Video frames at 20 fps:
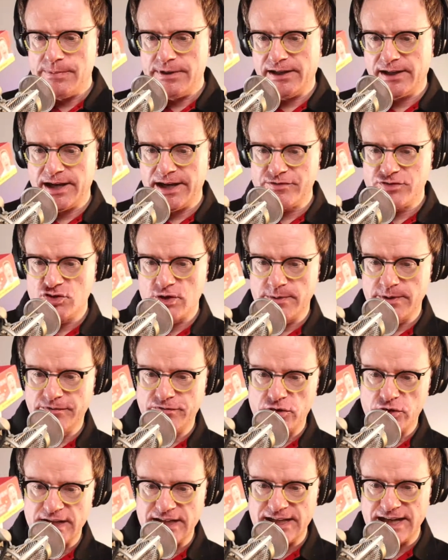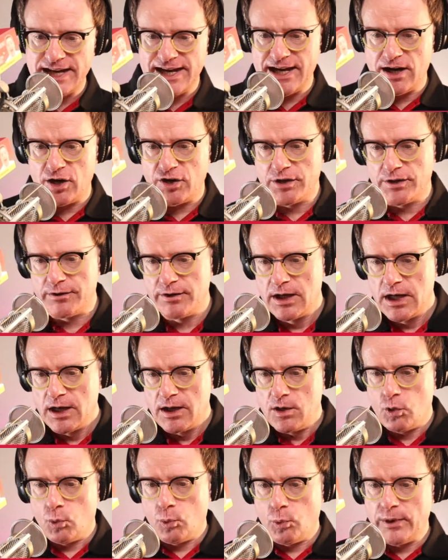Been live streaming for a year on a
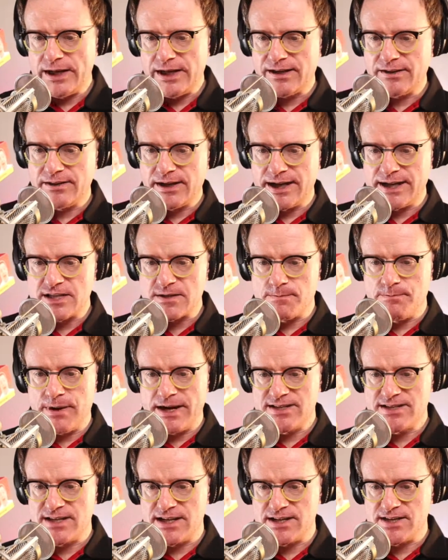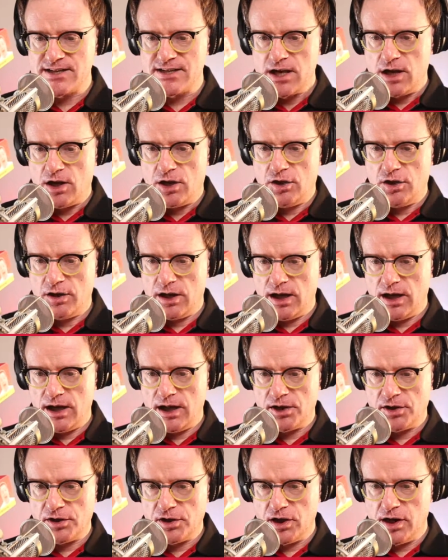weeknight basis,
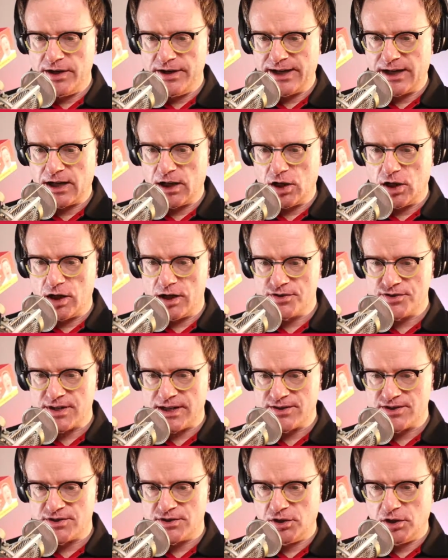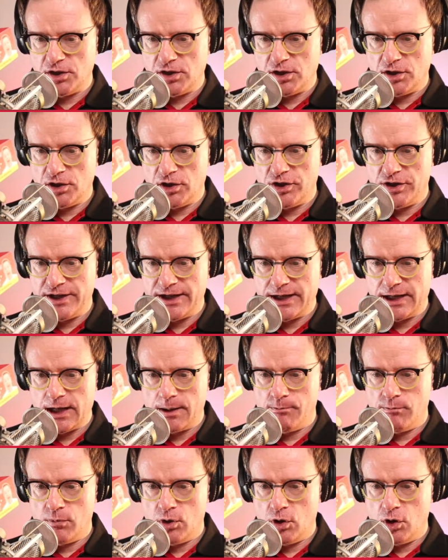learning a lot and still learning
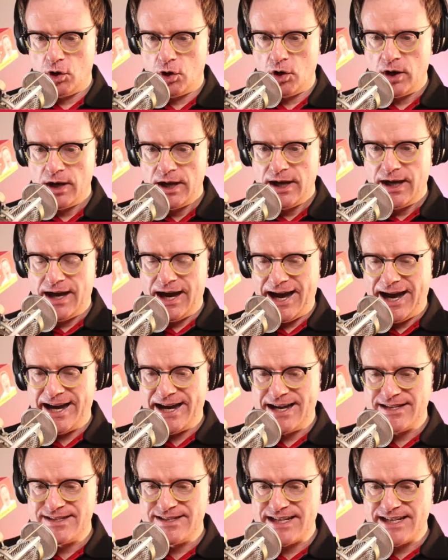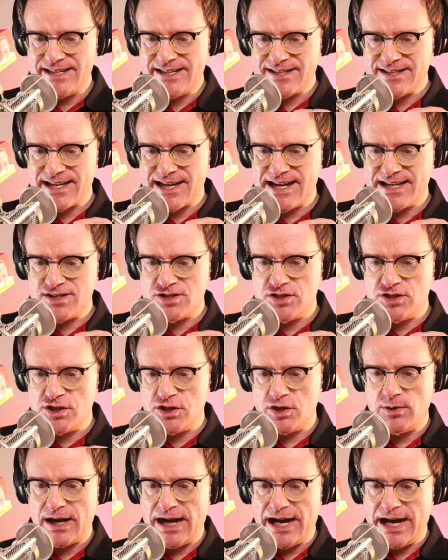more. And Dee says, do
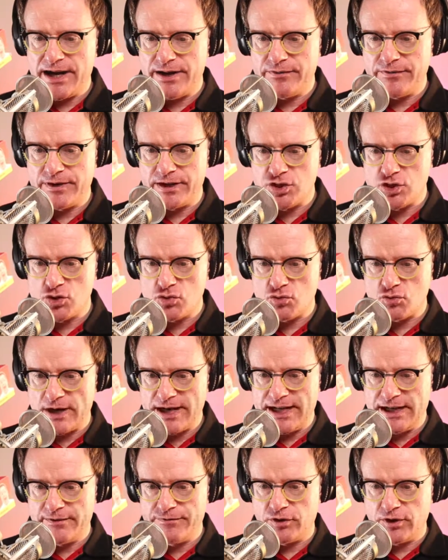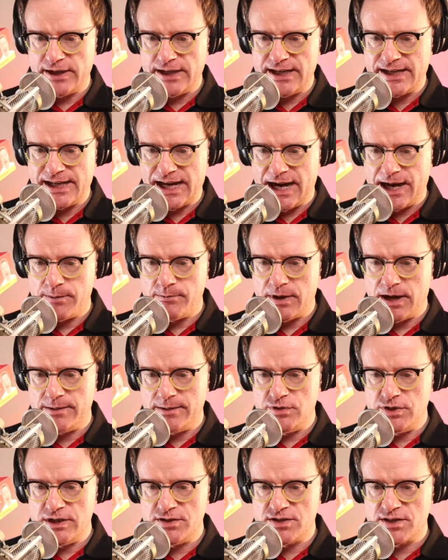you have a training for Ecamm?
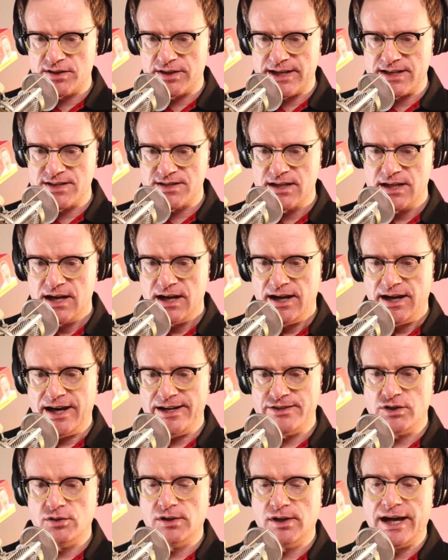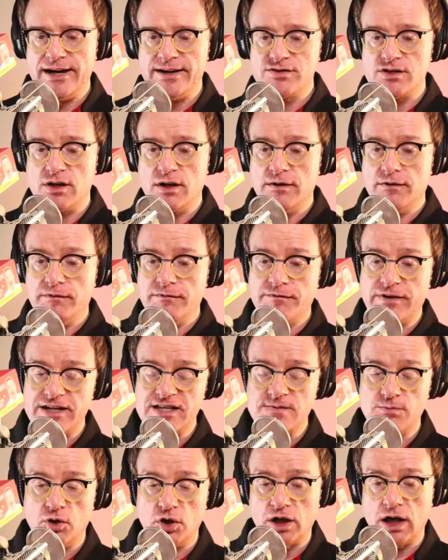I'm new to this. I do lives on
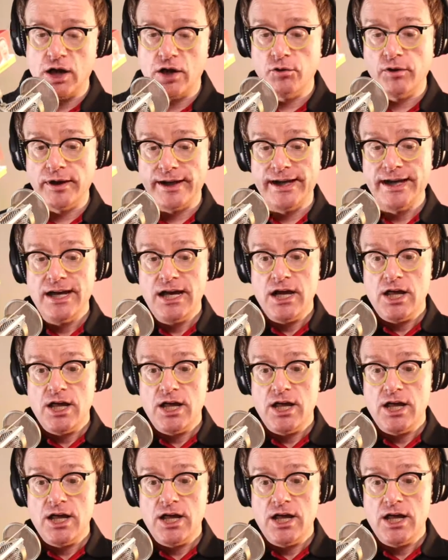Facebook only.